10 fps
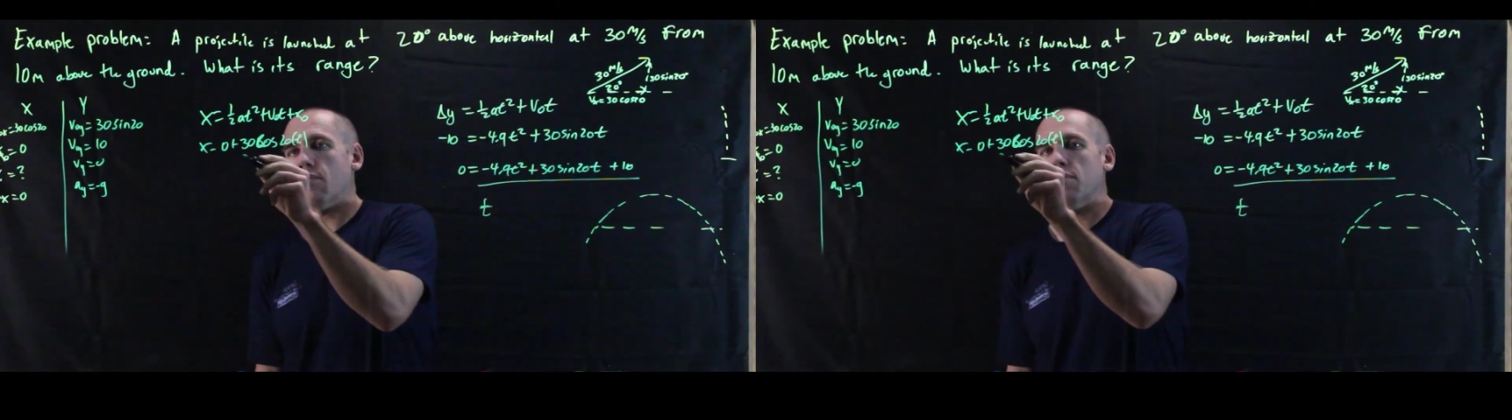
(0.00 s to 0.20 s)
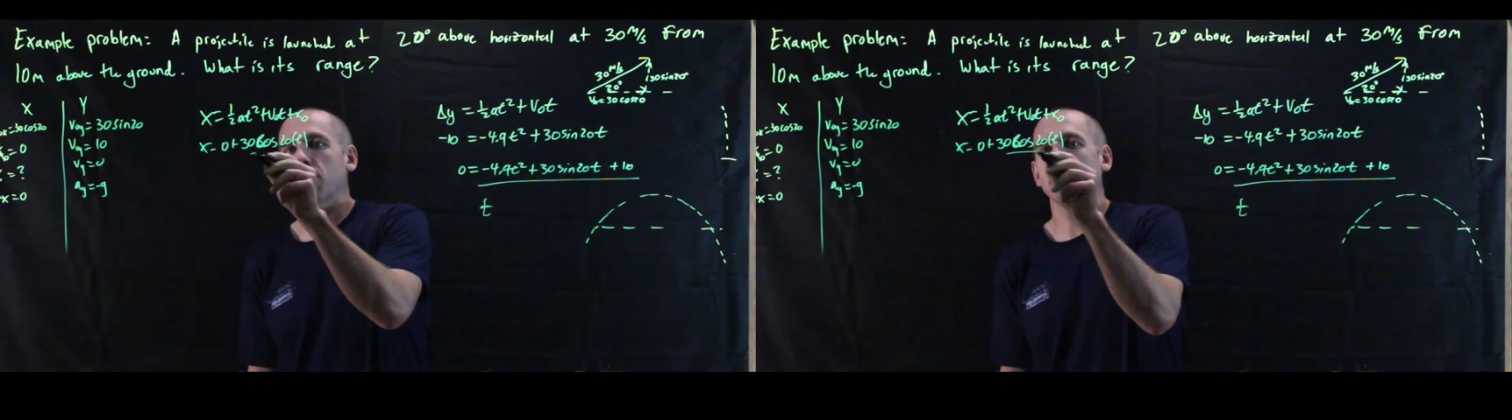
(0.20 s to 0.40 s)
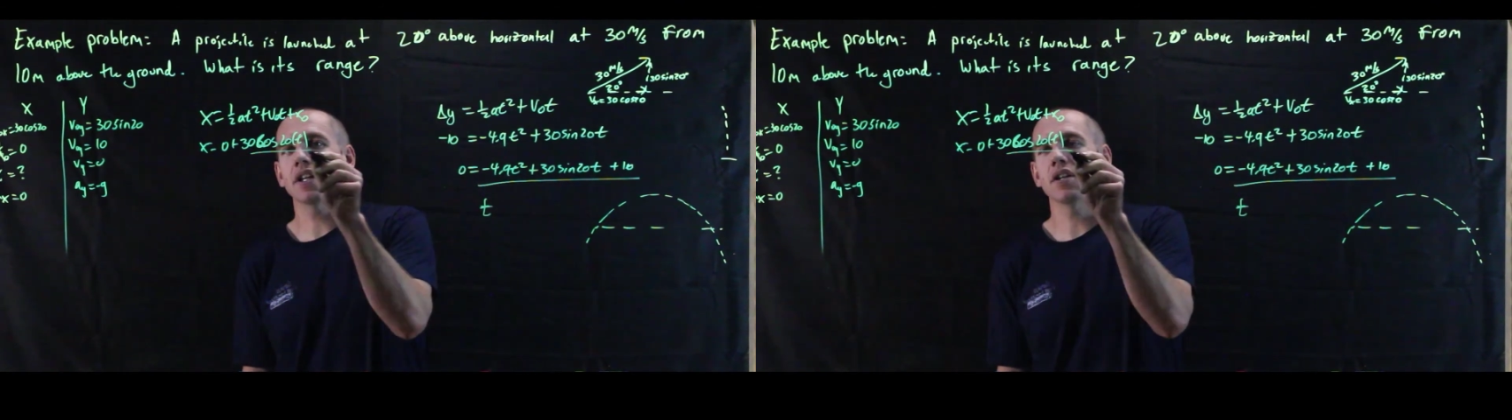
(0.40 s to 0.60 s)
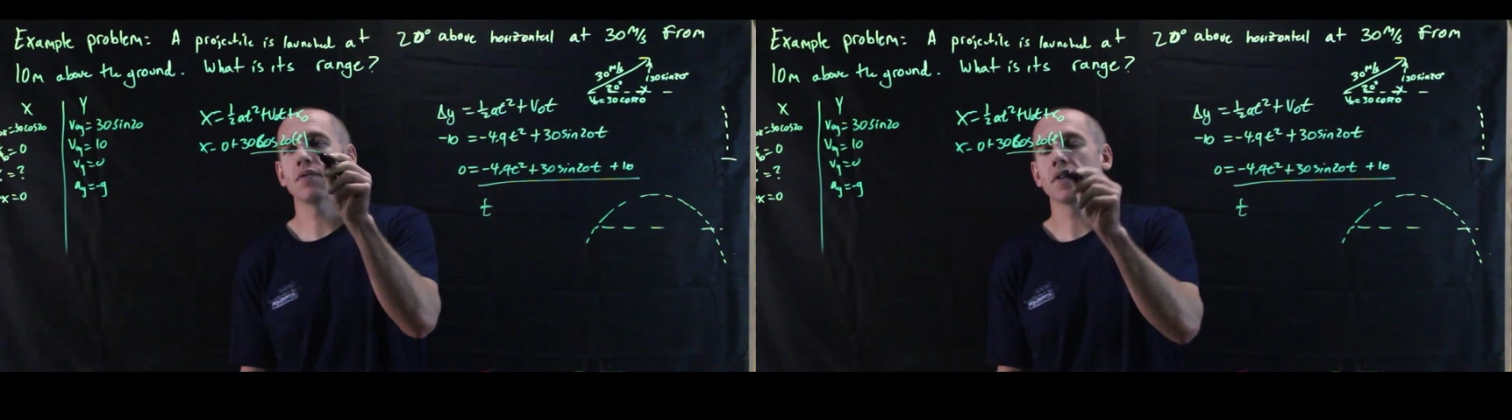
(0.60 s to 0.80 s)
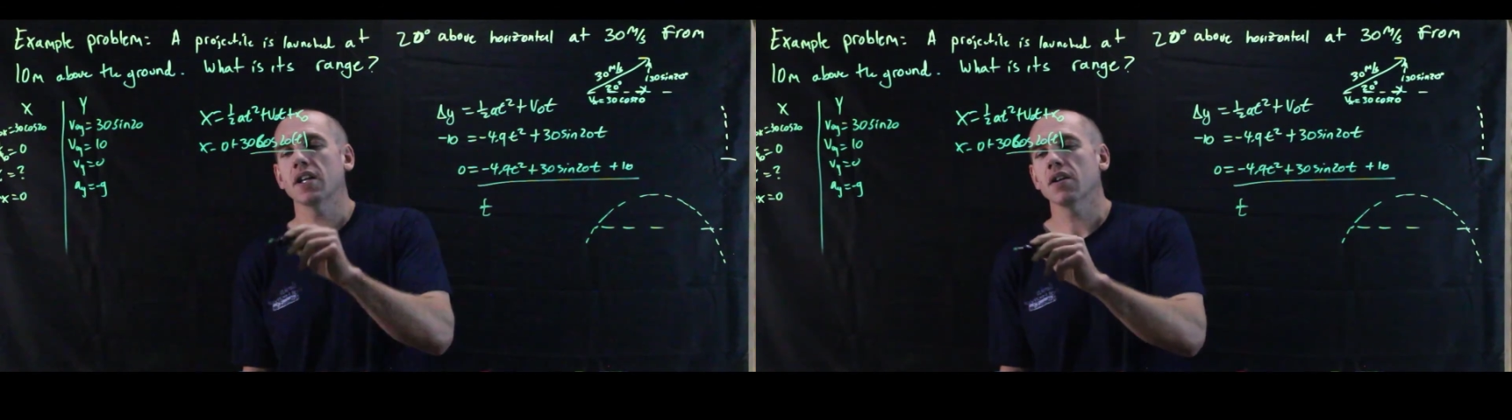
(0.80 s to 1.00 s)
we plug it in
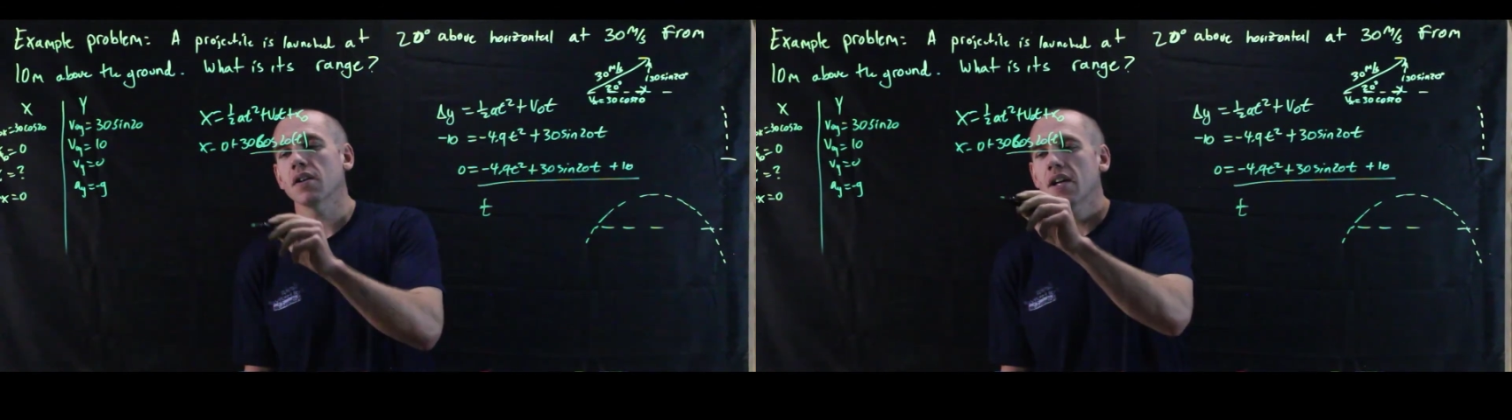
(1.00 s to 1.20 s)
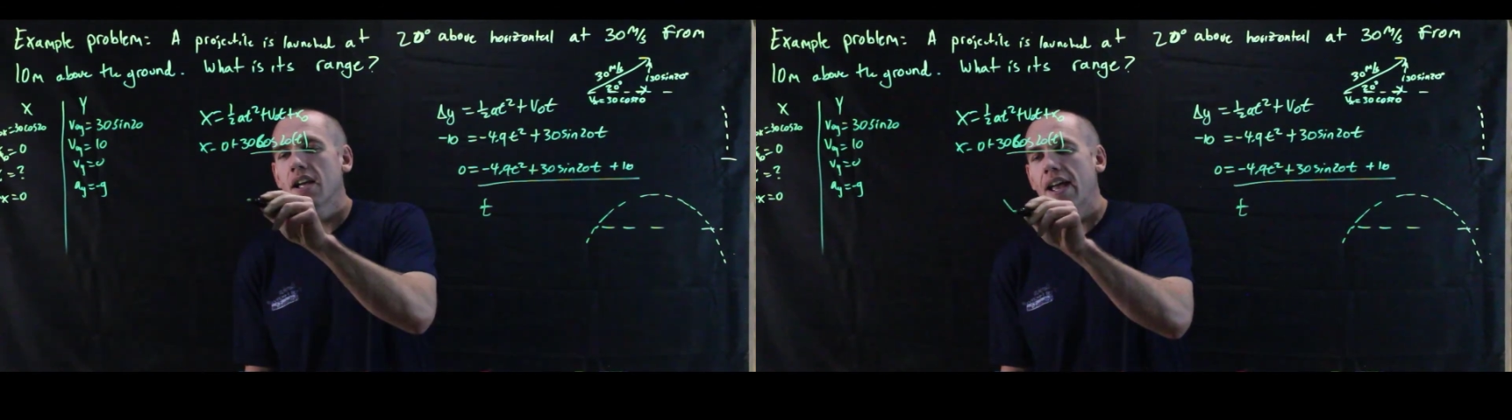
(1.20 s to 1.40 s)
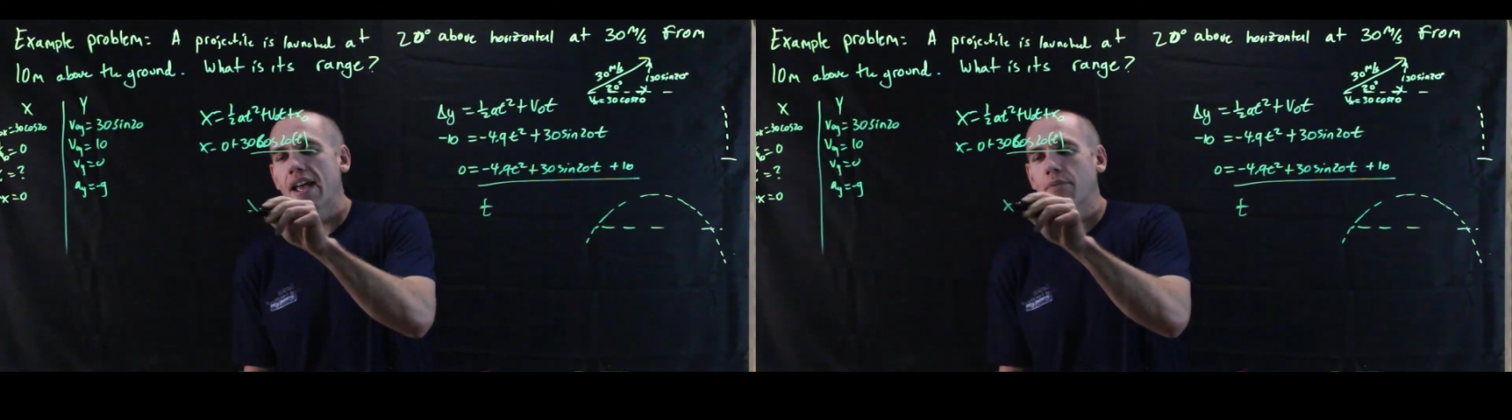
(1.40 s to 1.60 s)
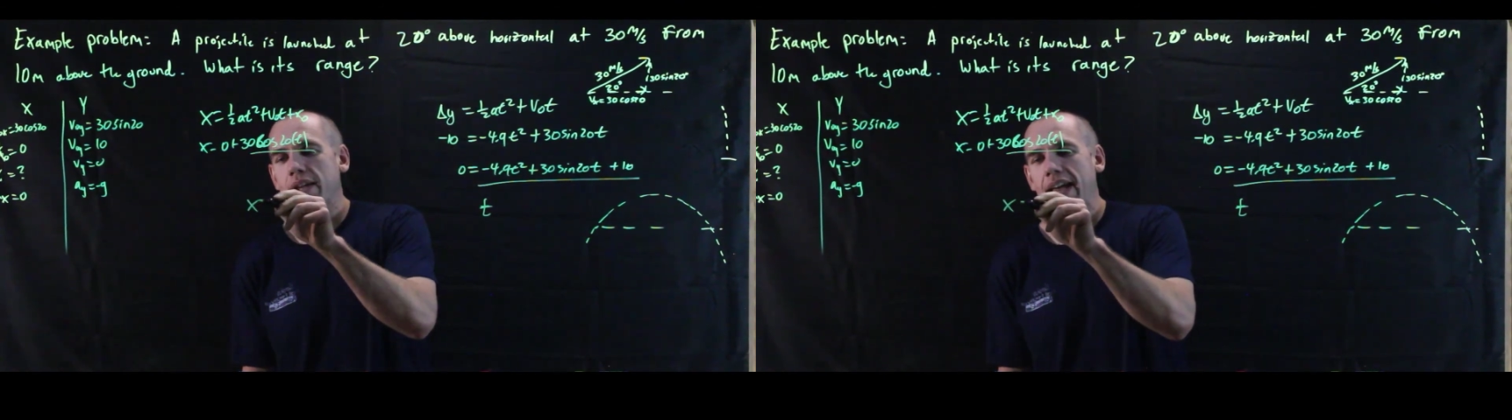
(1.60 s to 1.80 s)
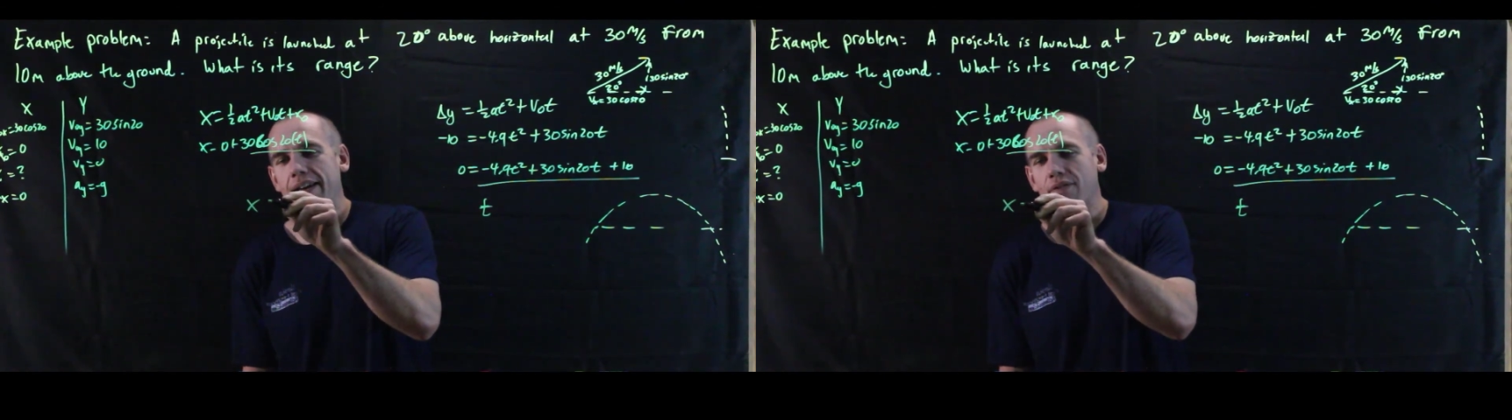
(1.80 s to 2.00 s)
over here, and we
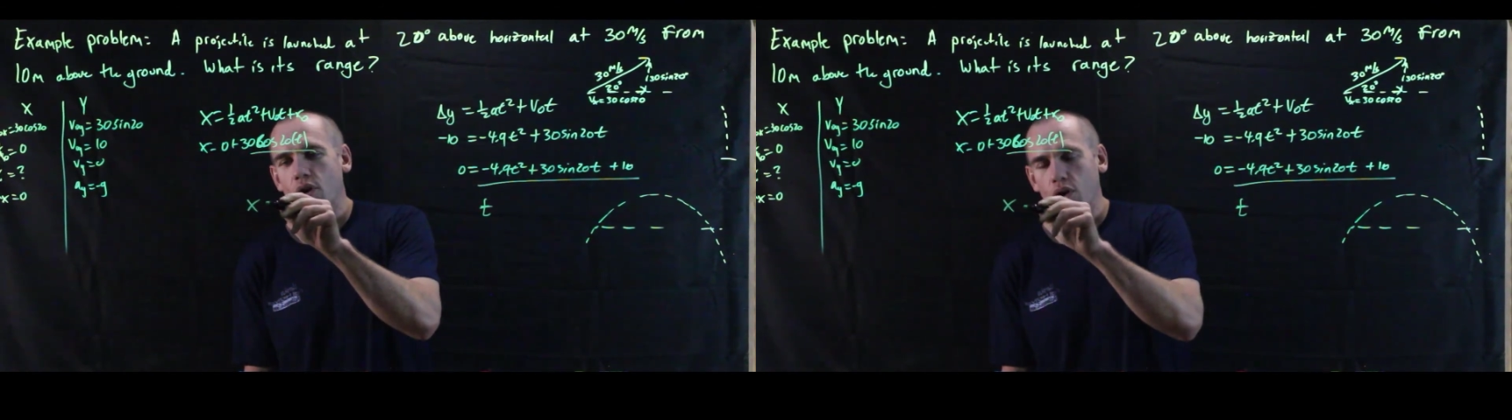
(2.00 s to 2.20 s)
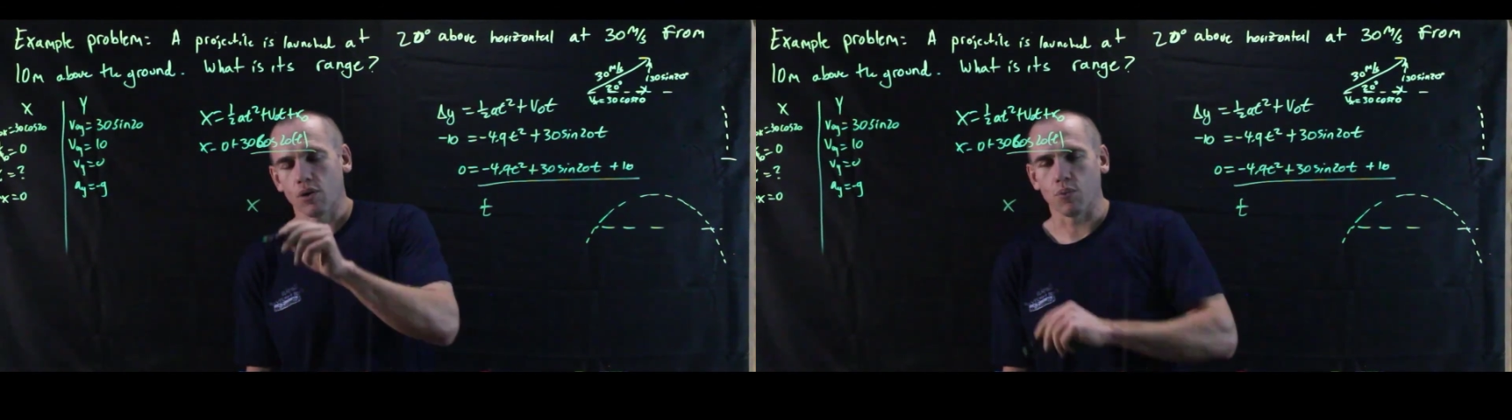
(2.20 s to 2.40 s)
have our